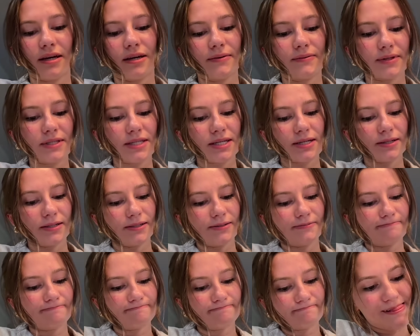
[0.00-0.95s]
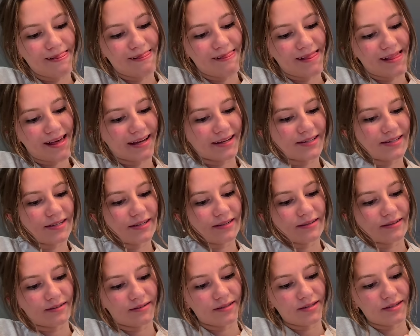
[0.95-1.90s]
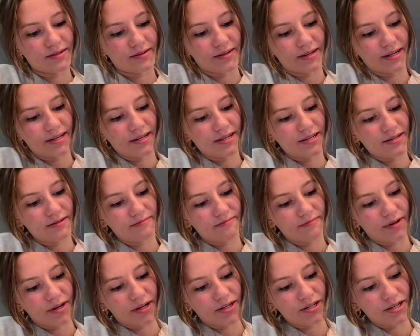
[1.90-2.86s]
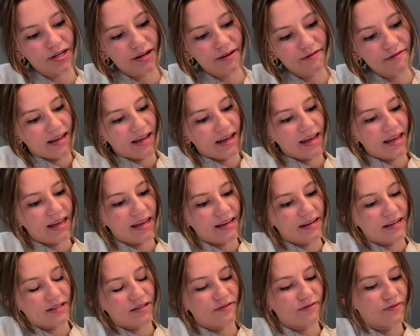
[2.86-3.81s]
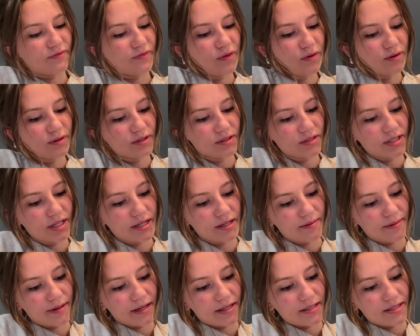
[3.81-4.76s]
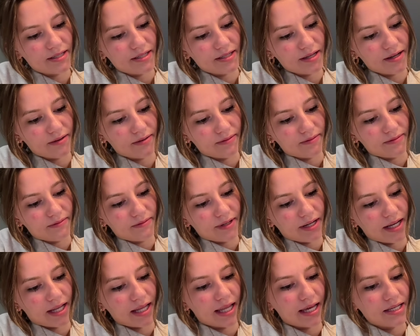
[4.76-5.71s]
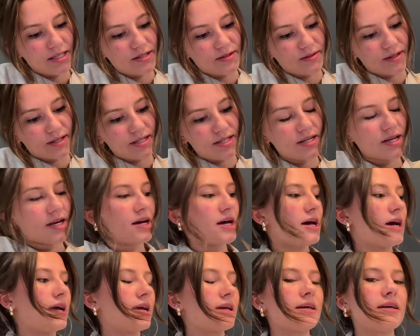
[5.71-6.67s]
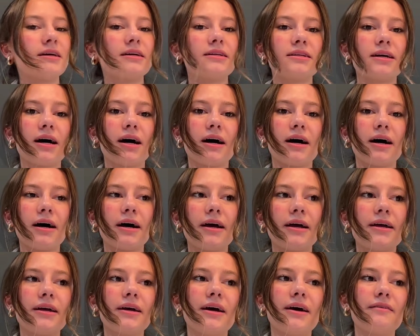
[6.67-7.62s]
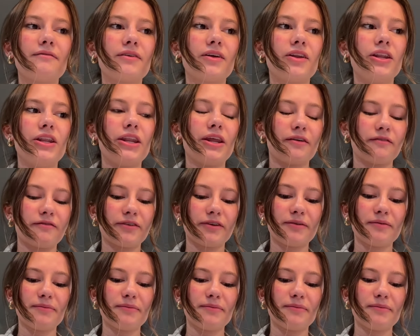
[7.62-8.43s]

what's it called? External storage hard drive, and it's four terabytes, so got a lot of storage. And I have never